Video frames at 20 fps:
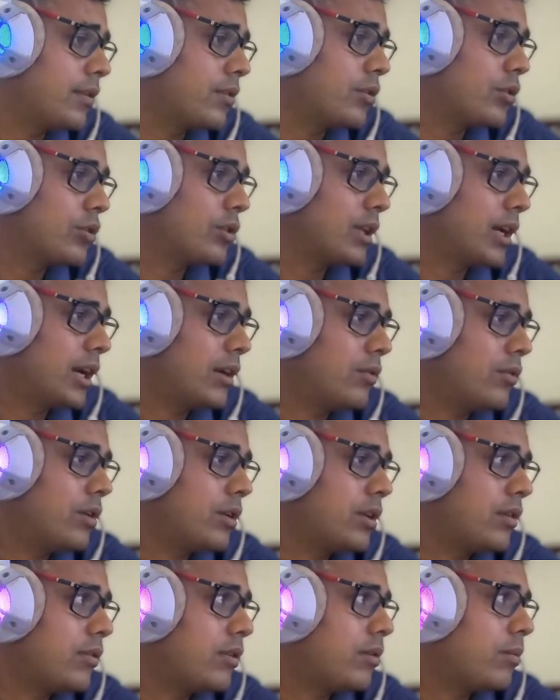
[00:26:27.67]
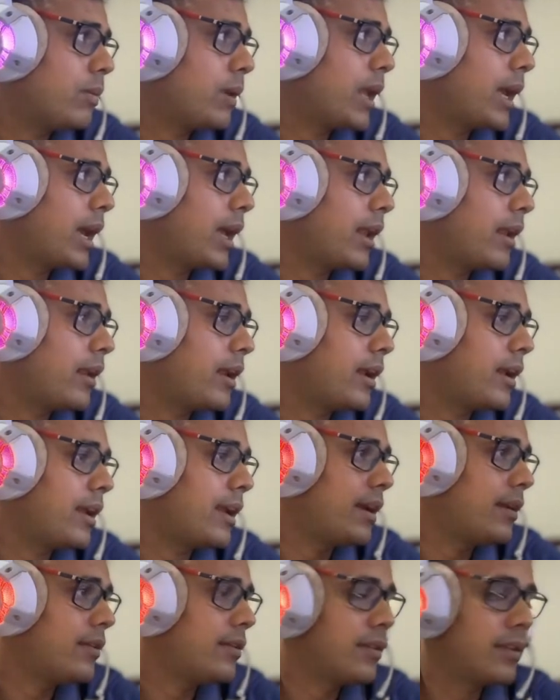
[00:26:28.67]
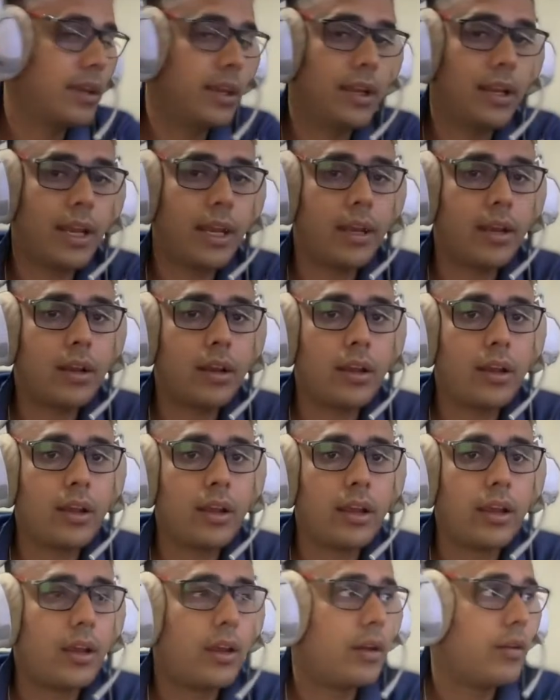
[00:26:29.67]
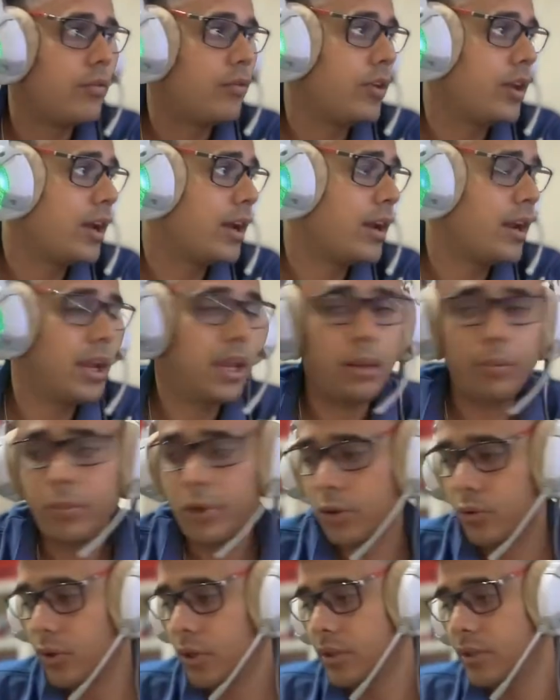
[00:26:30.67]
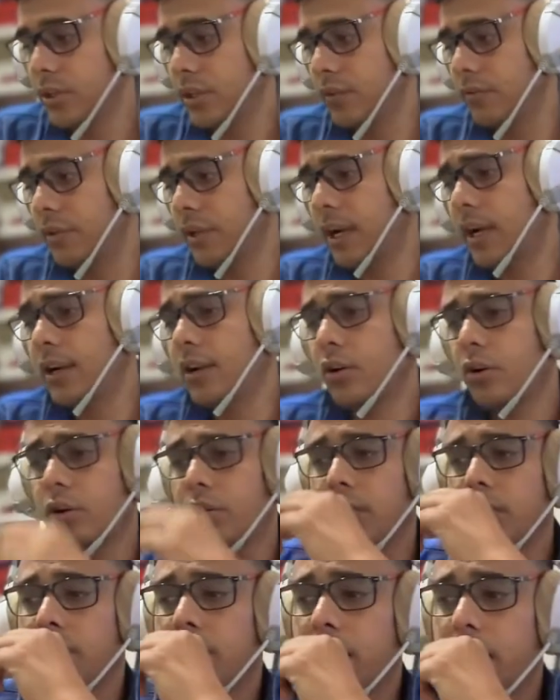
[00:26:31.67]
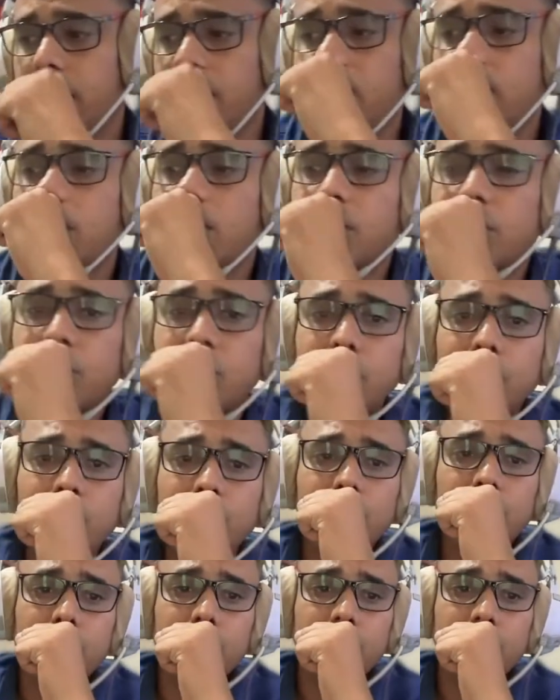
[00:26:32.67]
So that was our plan, and let's see like we are able to achieve that, or we need to